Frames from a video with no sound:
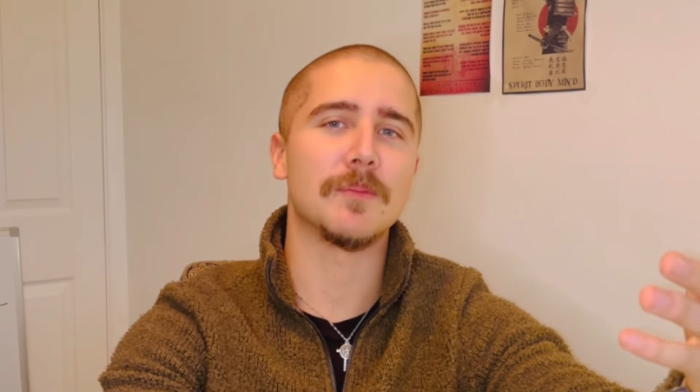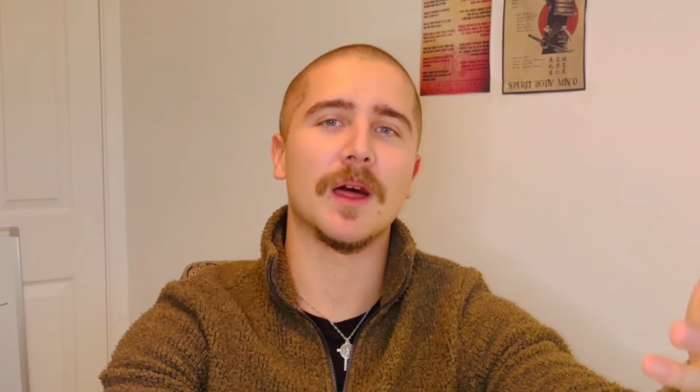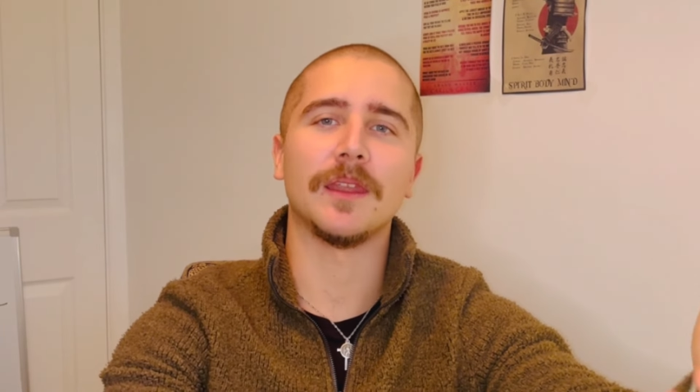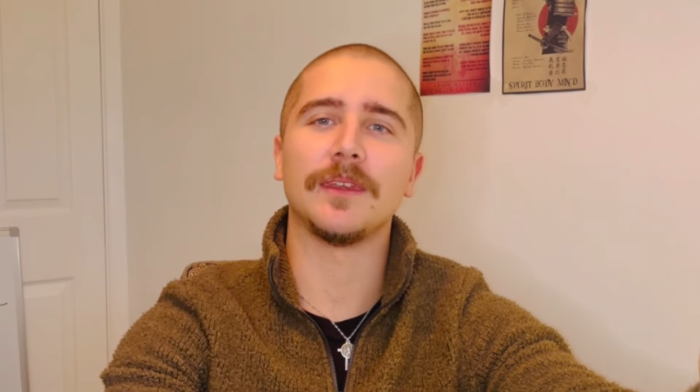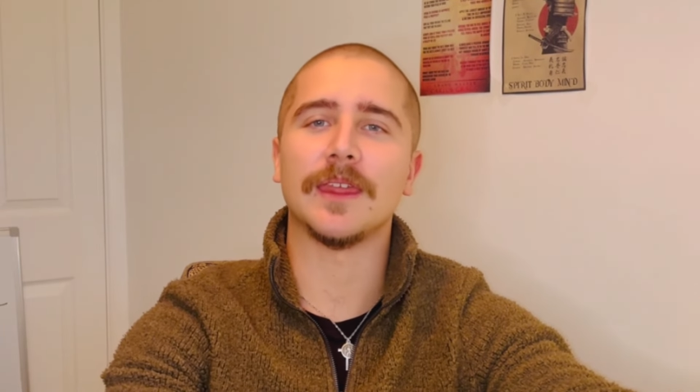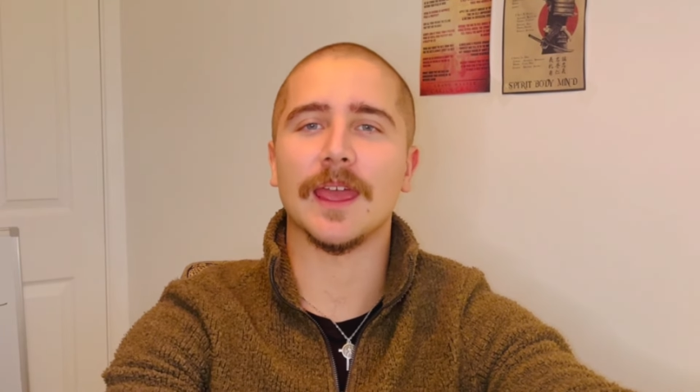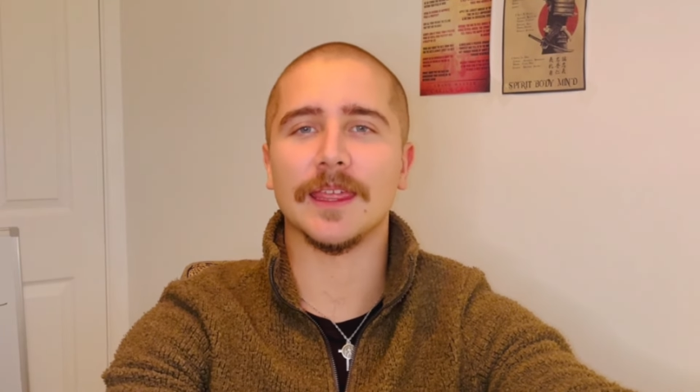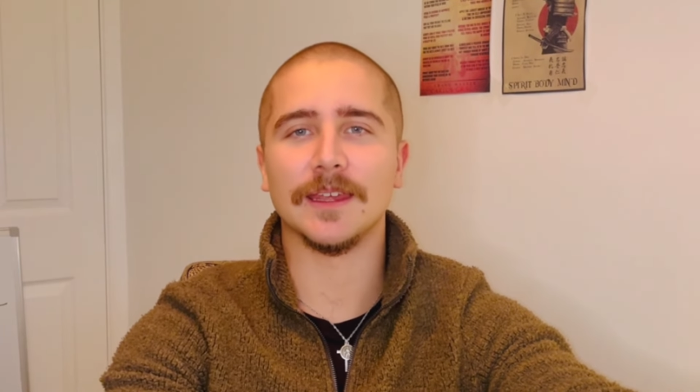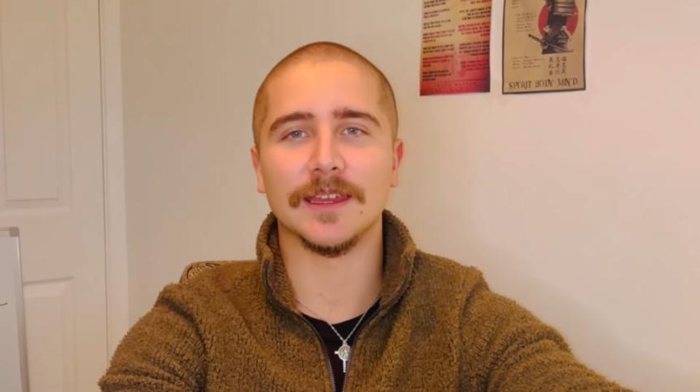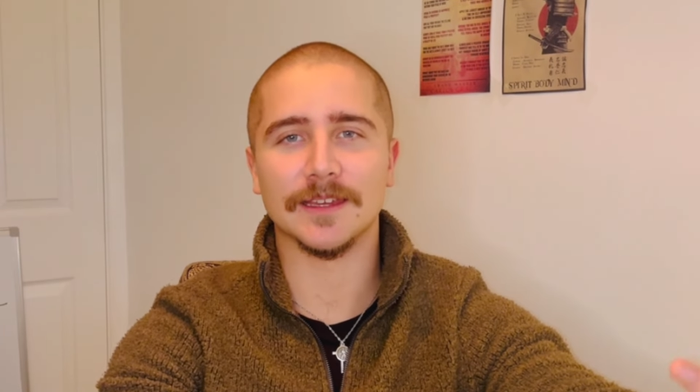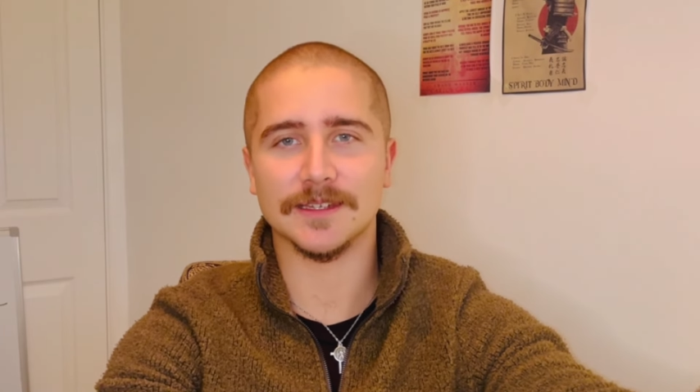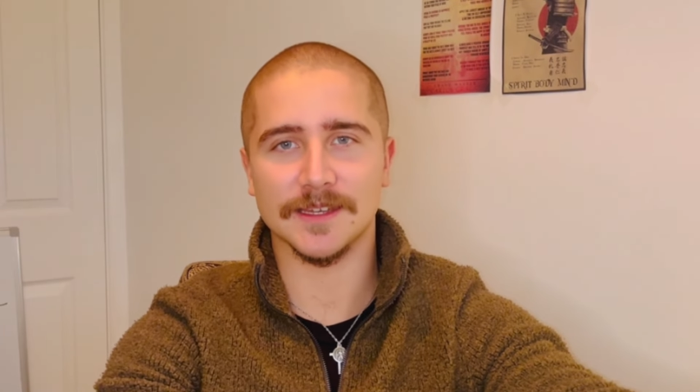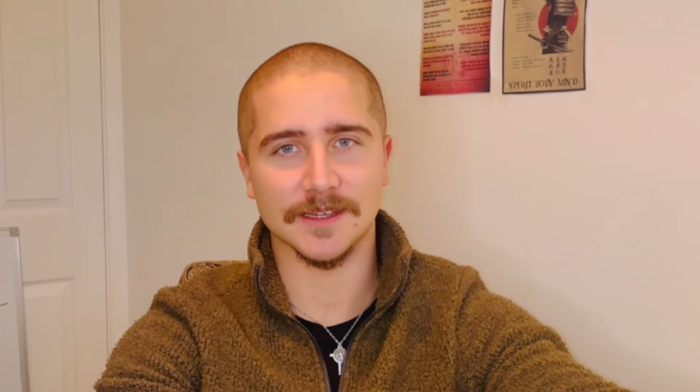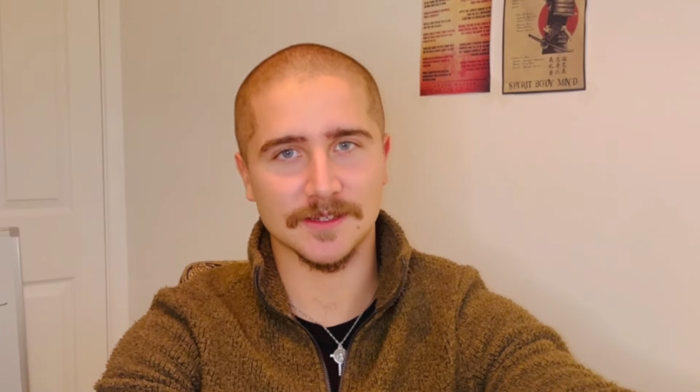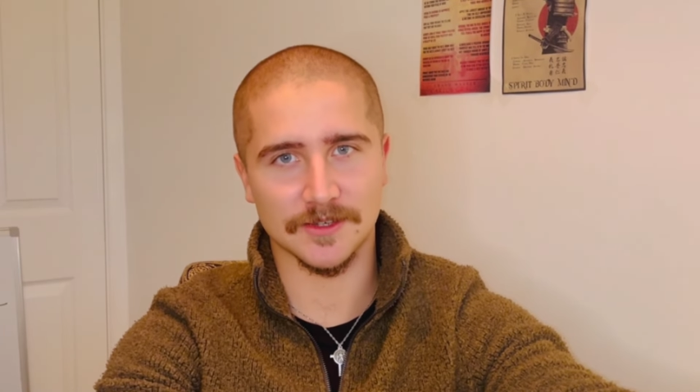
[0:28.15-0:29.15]
mundane
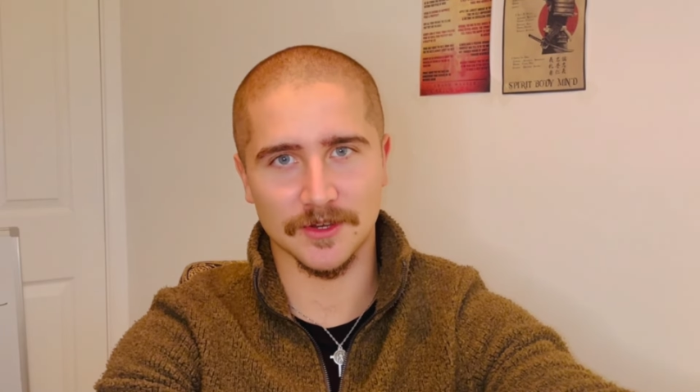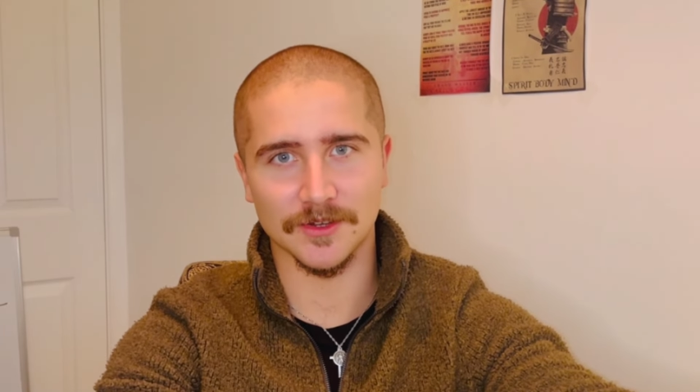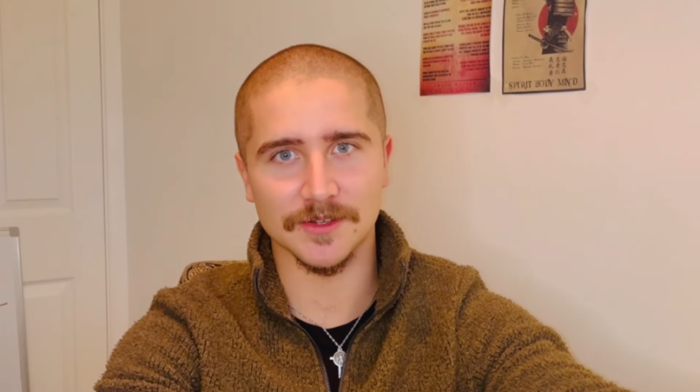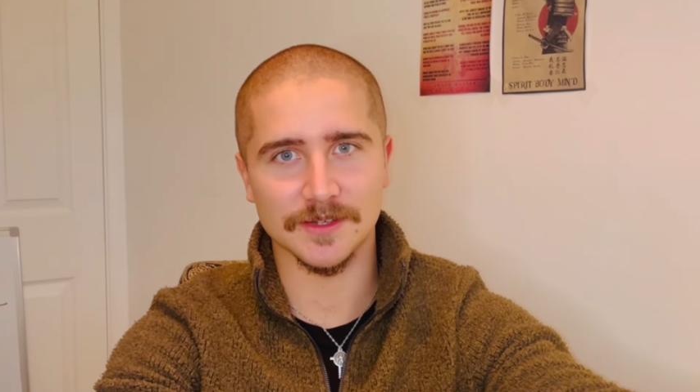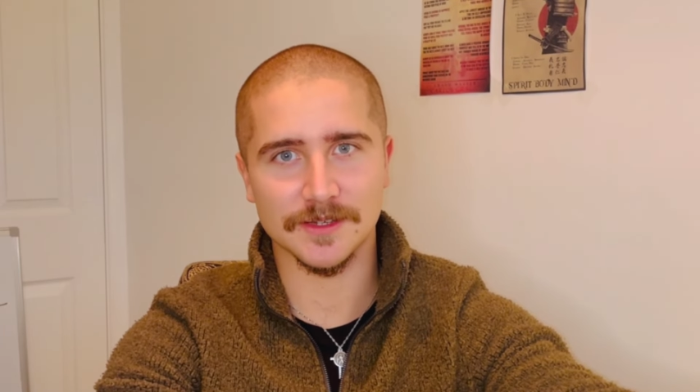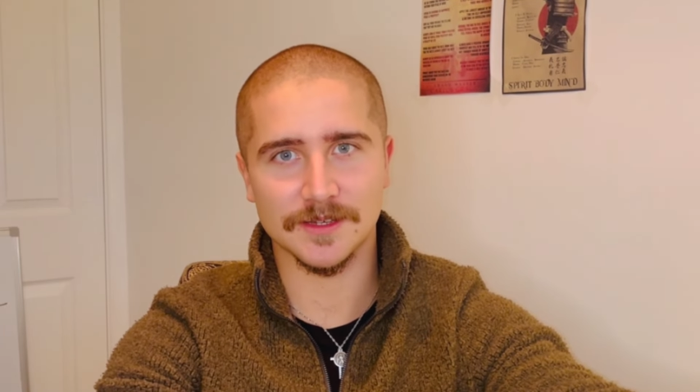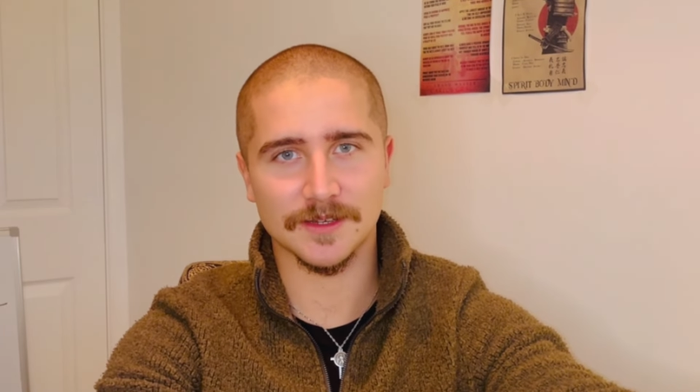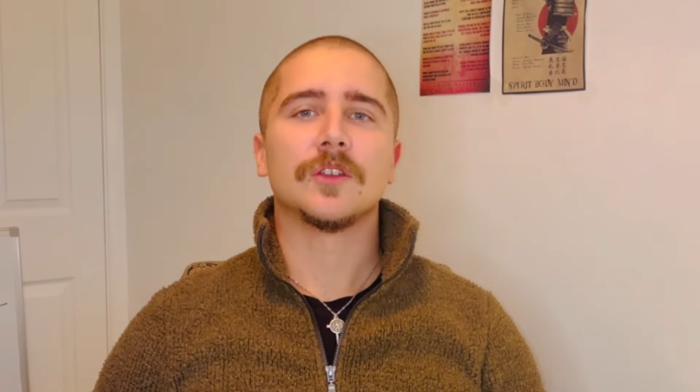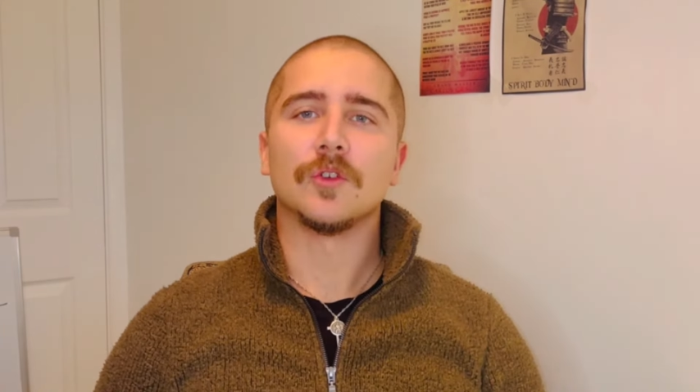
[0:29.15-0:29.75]
existence.